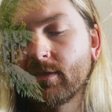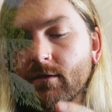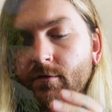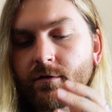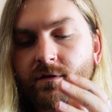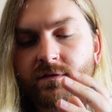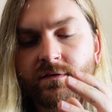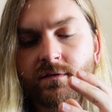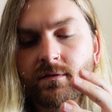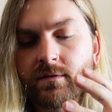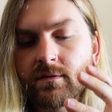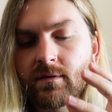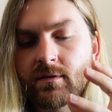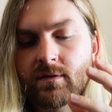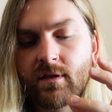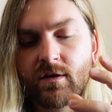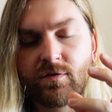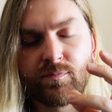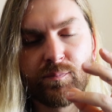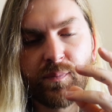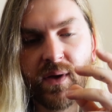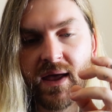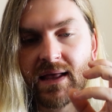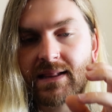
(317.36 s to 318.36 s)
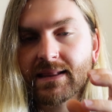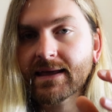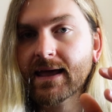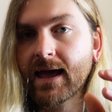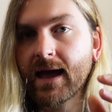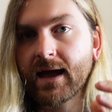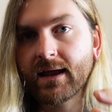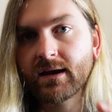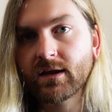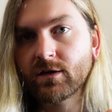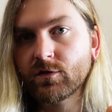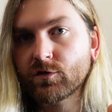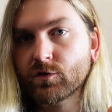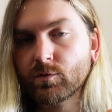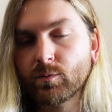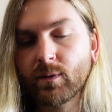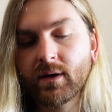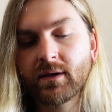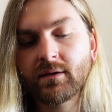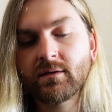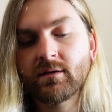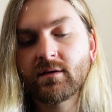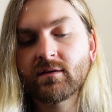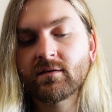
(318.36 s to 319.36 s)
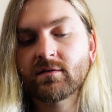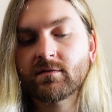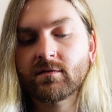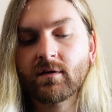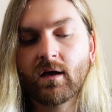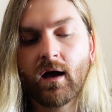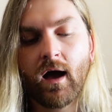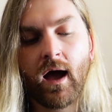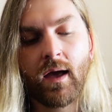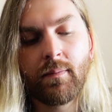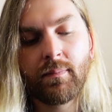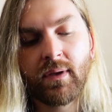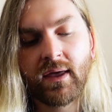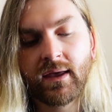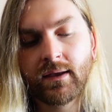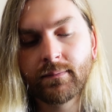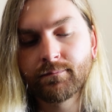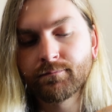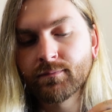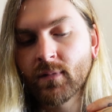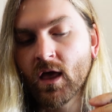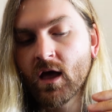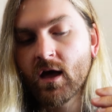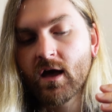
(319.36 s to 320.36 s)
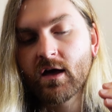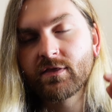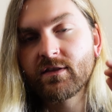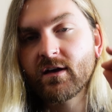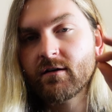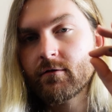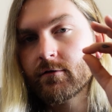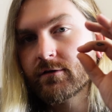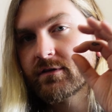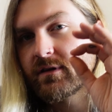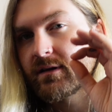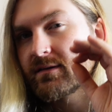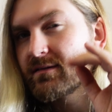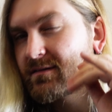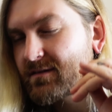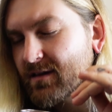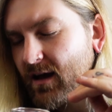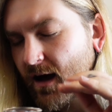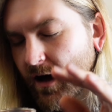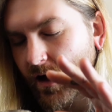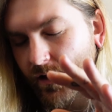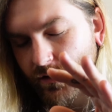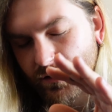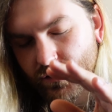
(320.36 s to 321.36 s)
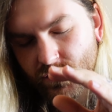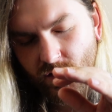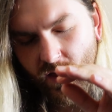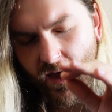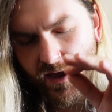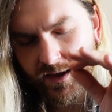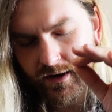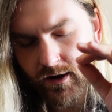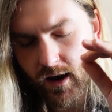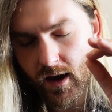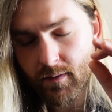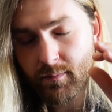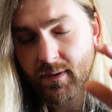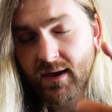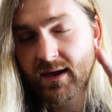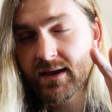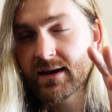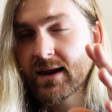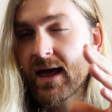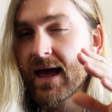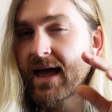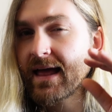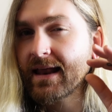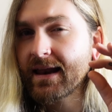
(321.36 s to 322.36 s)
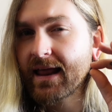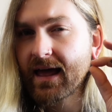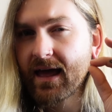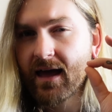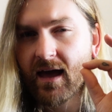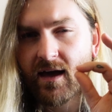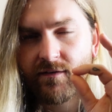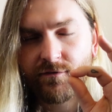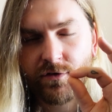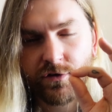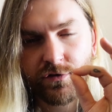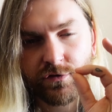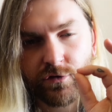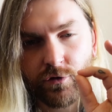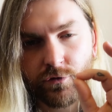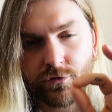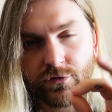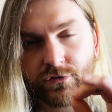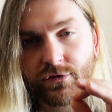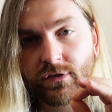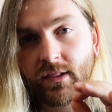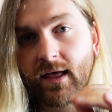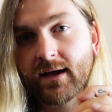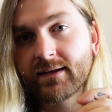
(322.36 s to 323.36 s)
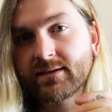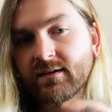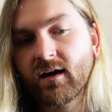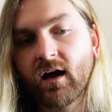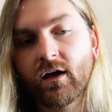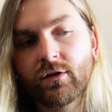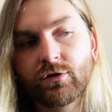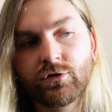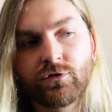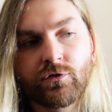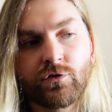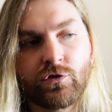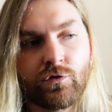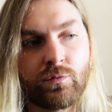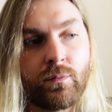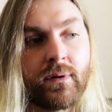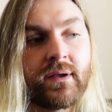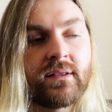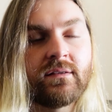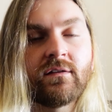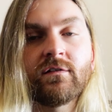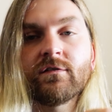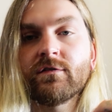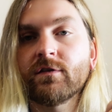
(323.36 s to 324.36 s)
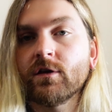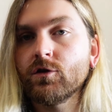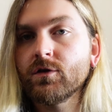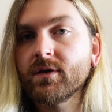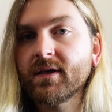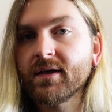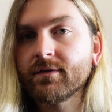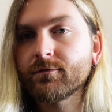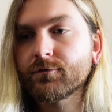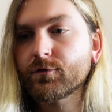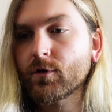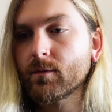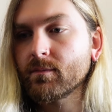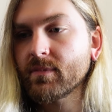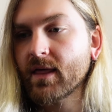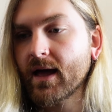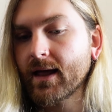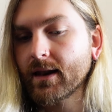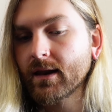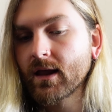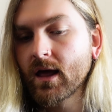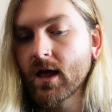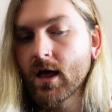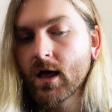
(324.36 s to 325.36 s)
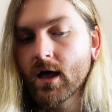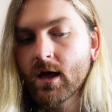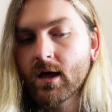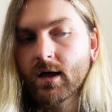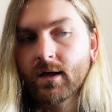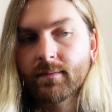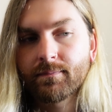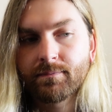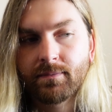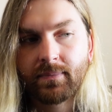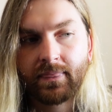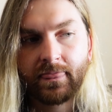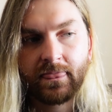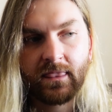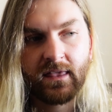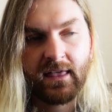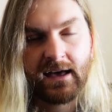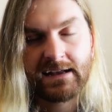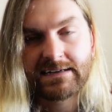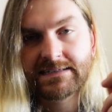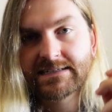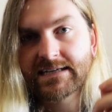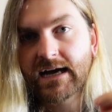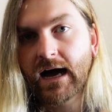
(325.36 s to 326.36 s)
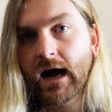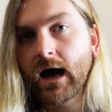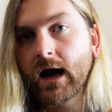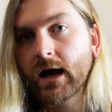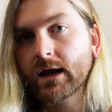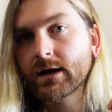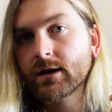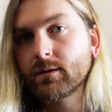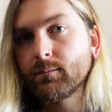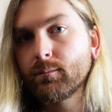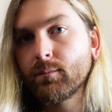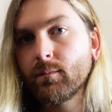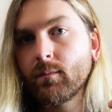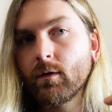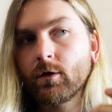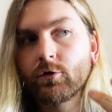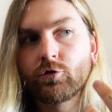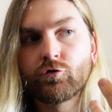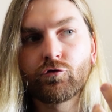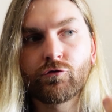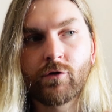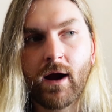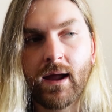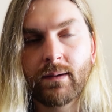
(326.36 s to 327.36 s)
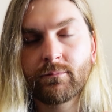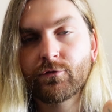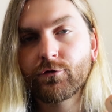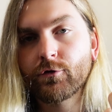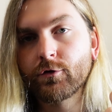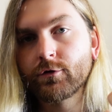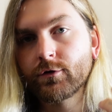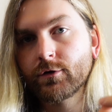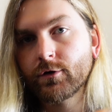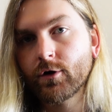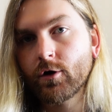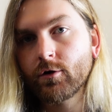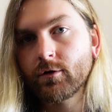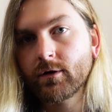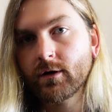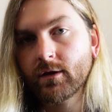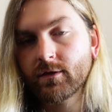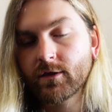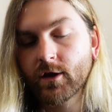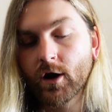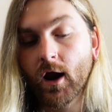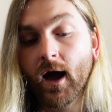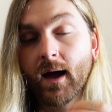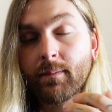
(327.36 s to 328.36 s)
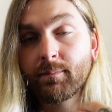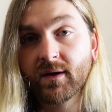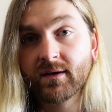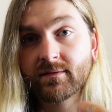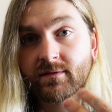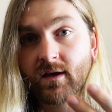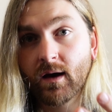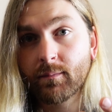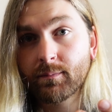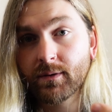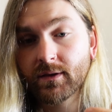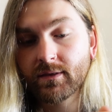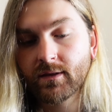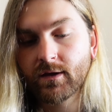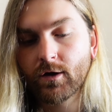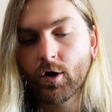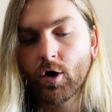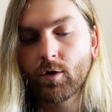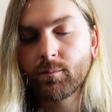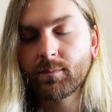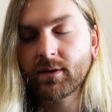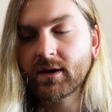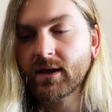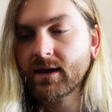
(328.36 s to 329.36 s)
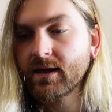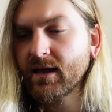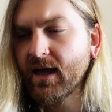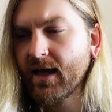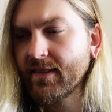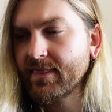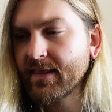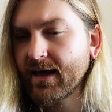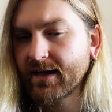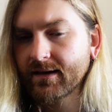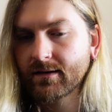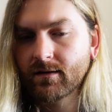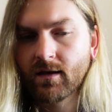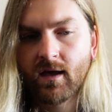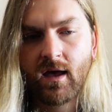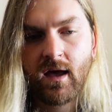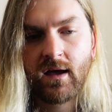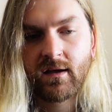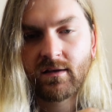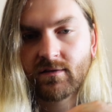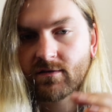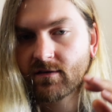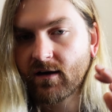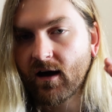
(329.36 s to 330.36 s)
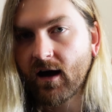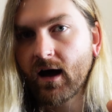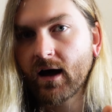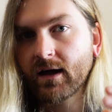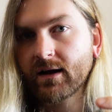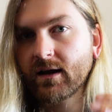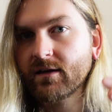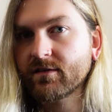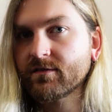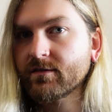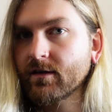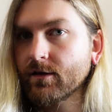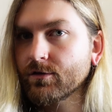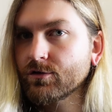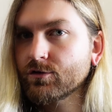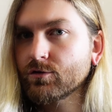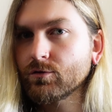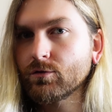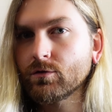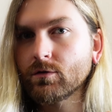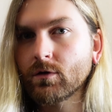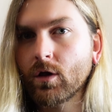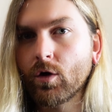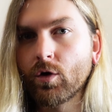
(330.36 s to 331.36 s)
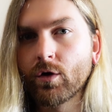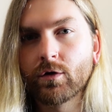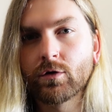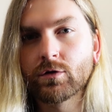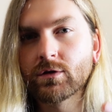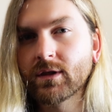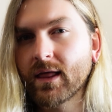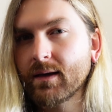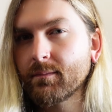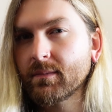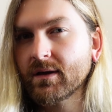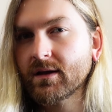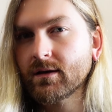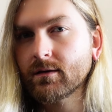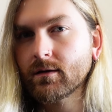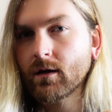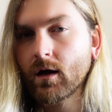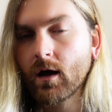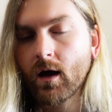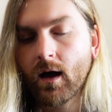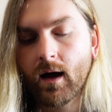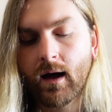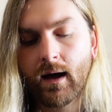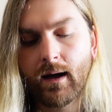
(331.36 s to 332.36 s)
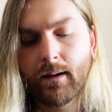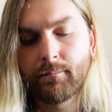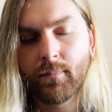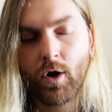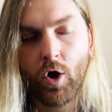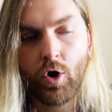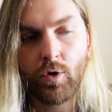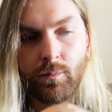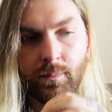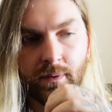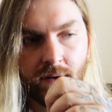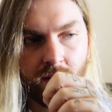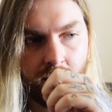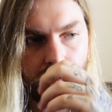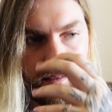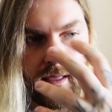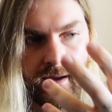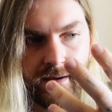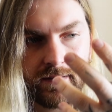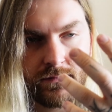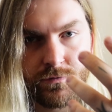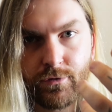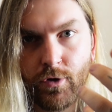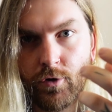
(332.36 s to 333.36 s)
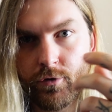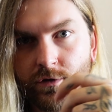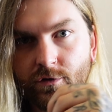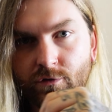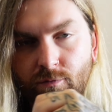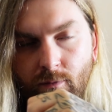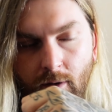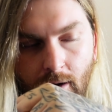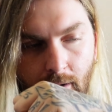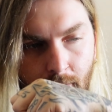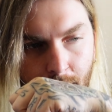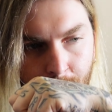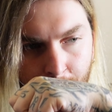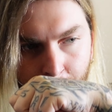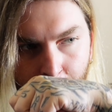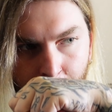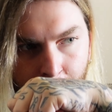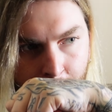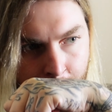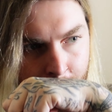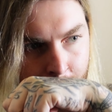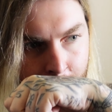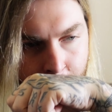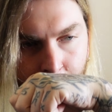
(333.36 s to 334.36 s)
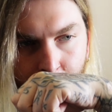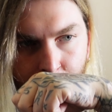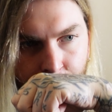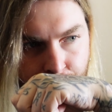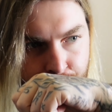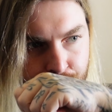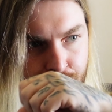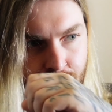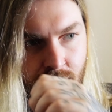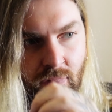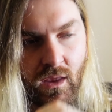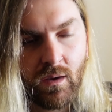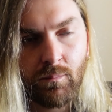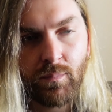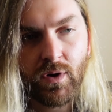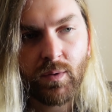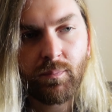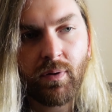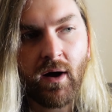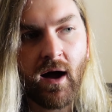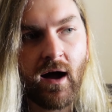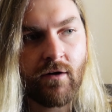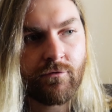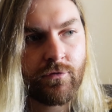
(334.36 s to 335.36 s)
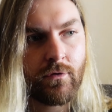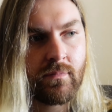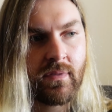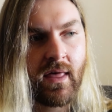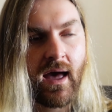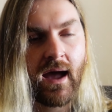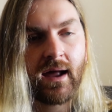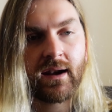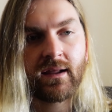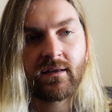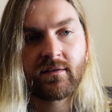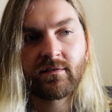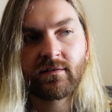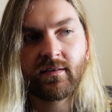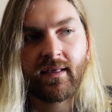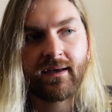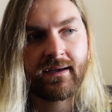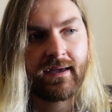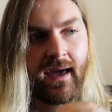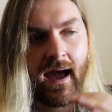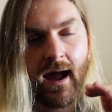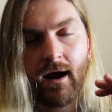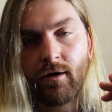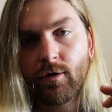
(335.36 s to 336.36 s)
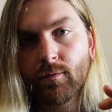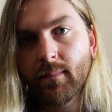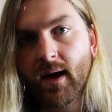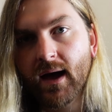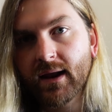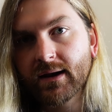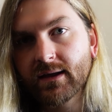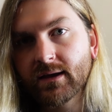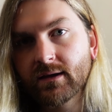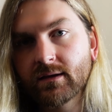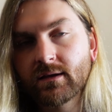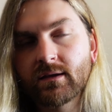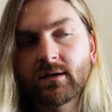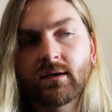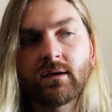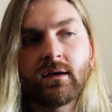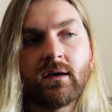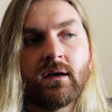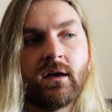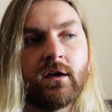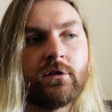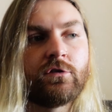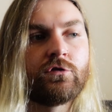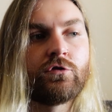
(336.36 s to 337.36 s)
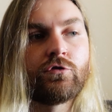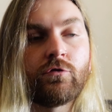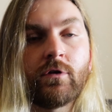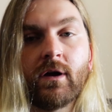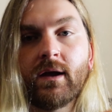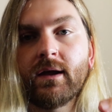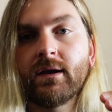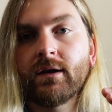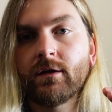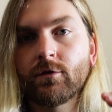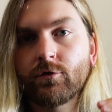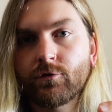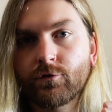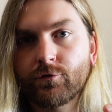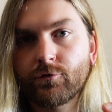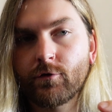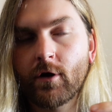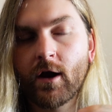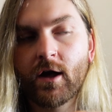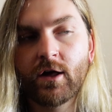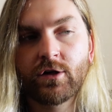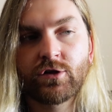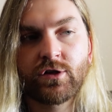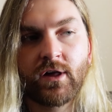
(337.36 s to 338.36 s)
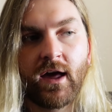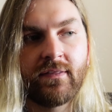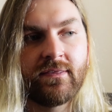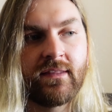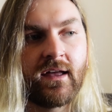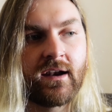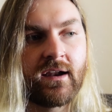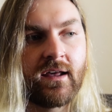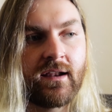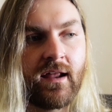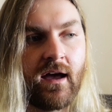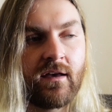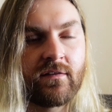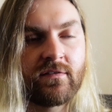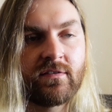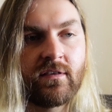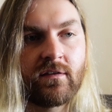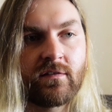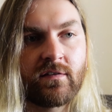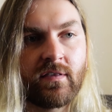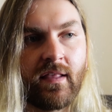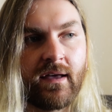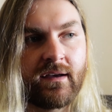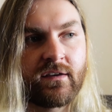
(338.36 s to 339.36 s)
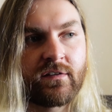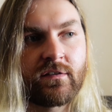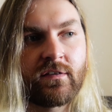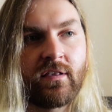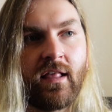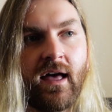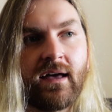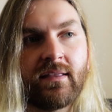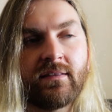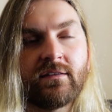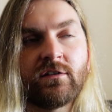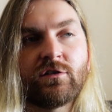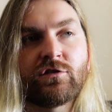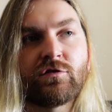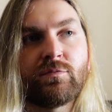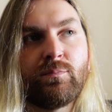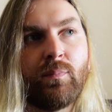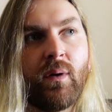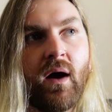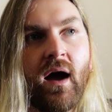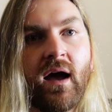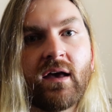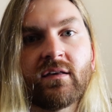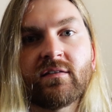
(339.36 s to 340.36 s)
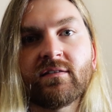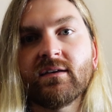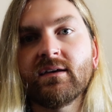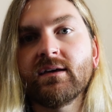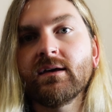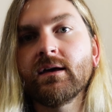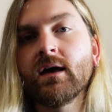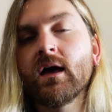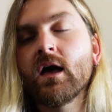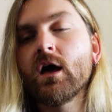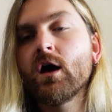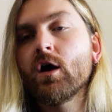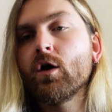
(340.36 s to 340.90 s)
There's barely any sweetness. I mean, there is a touch, and I mean ever so slight touch of sweetness that you get from that tart grapefruit note that I picked up in the opening, and that tart essential oil lemon note as well. But apart from that, it's like aromatic, it's green, it's fresh, and then it has this like slightly spicy,